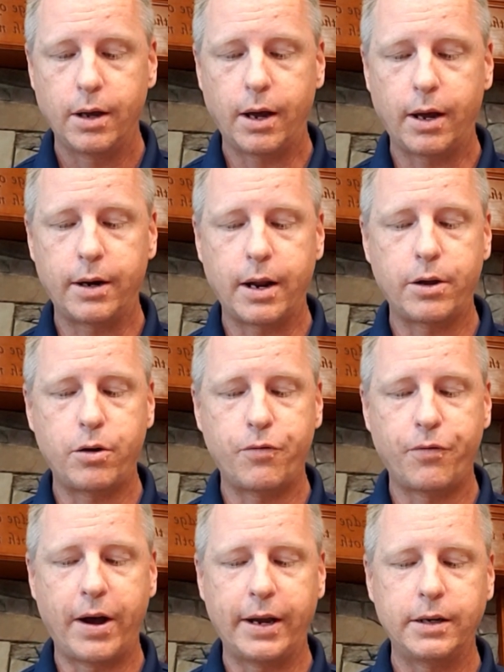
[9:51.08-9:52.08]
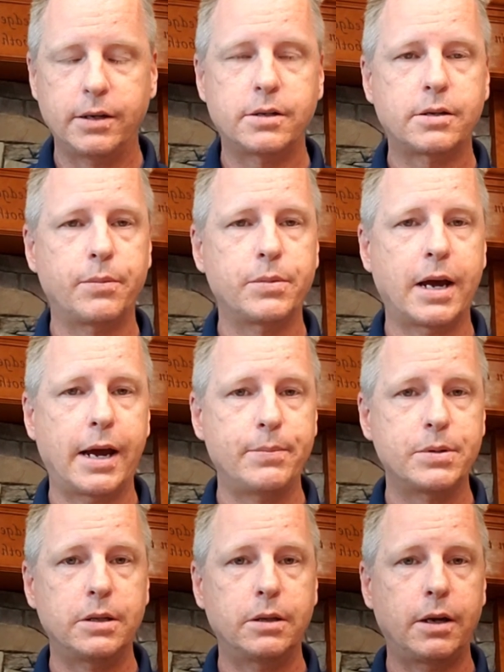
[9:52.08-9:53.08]
Now, you find it
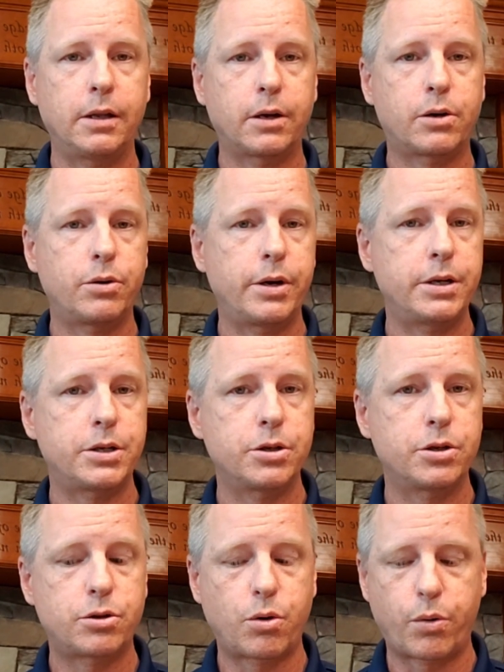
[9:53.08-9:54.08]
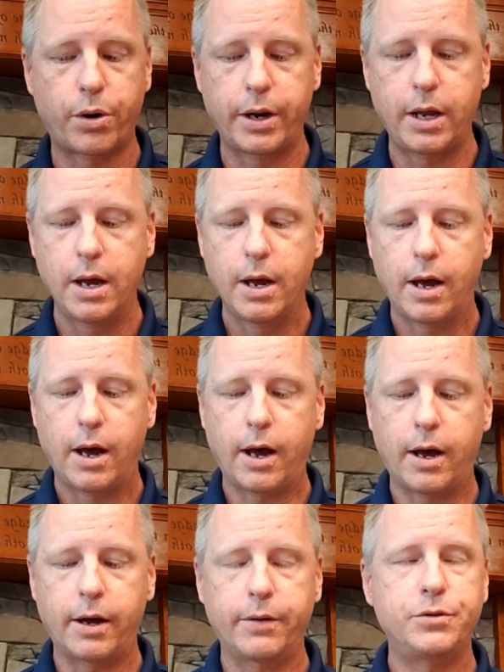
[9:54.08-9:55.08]
sometimes in the creation story
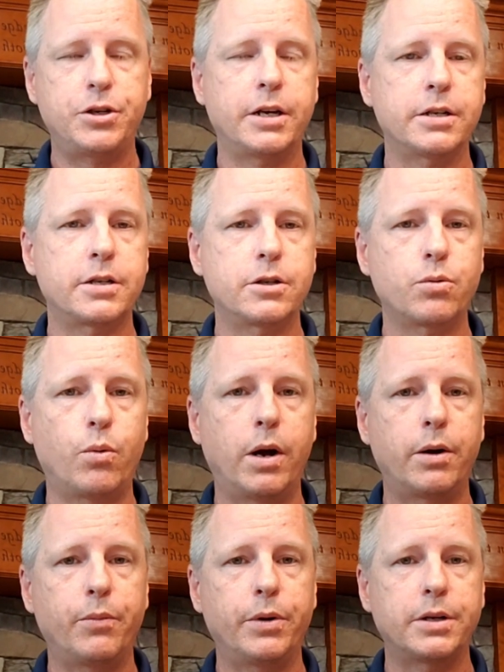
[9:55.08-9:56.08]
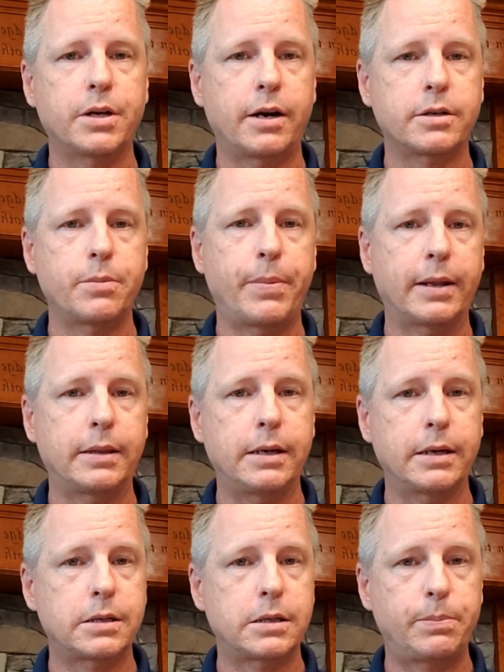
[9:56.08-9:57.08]
of Genesis 1 when it talks about
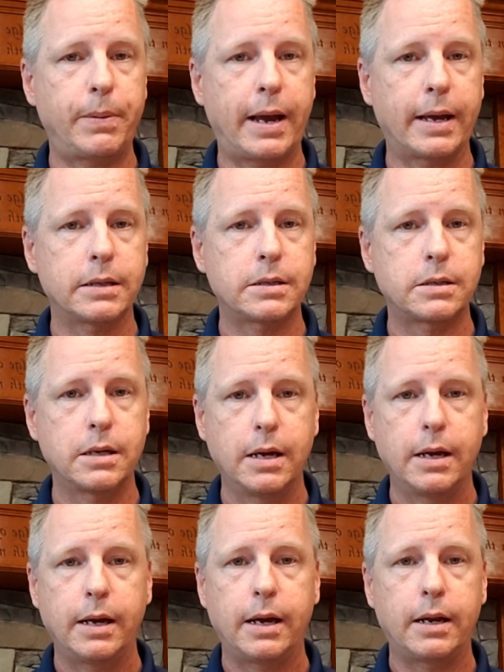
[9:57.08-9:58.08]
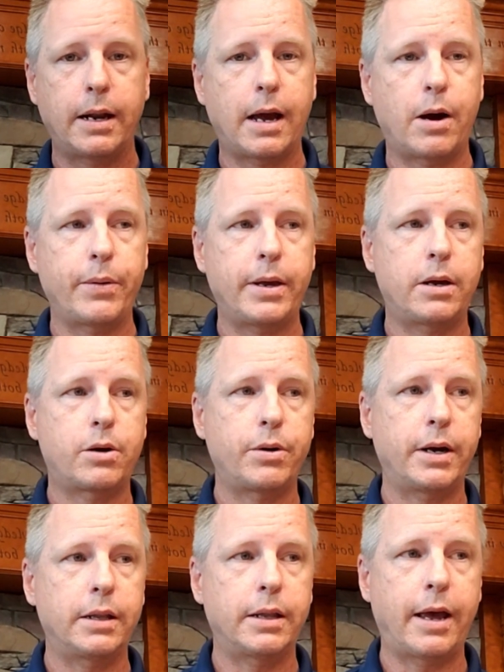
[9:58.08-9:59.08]
the expanse and how he
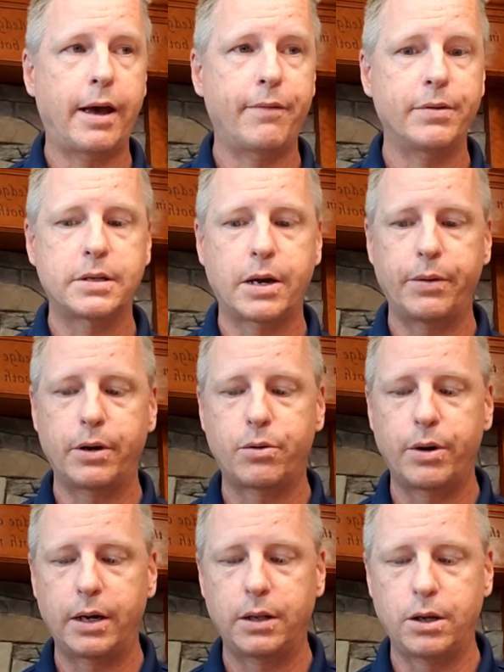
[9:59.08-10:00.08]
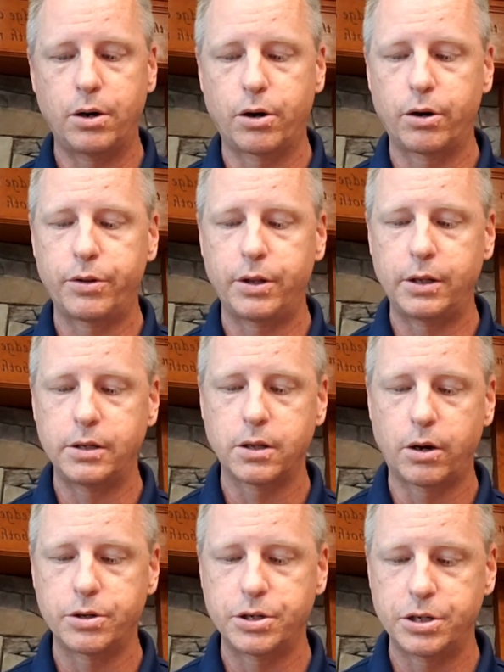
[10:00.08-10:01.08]
created the heavens, how he created the earth and these
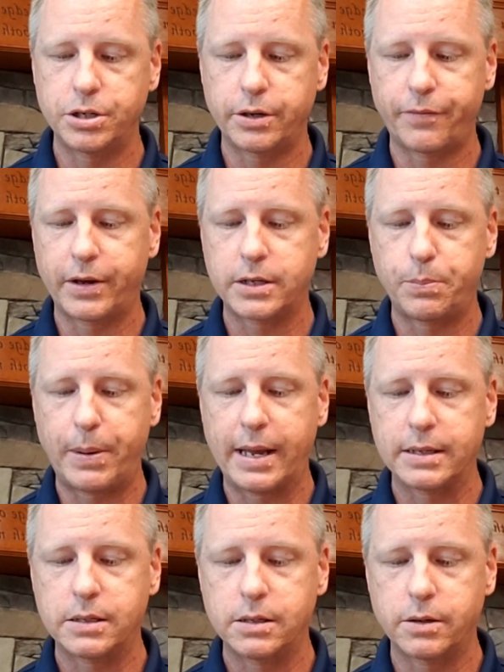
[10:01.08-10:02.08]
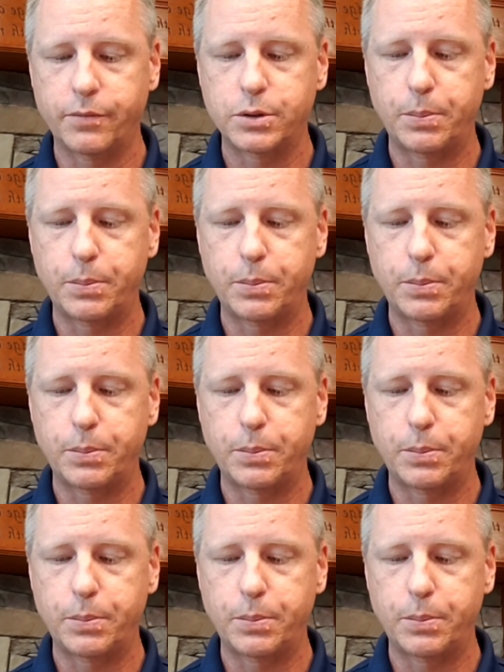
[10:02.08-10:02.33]
large expanses of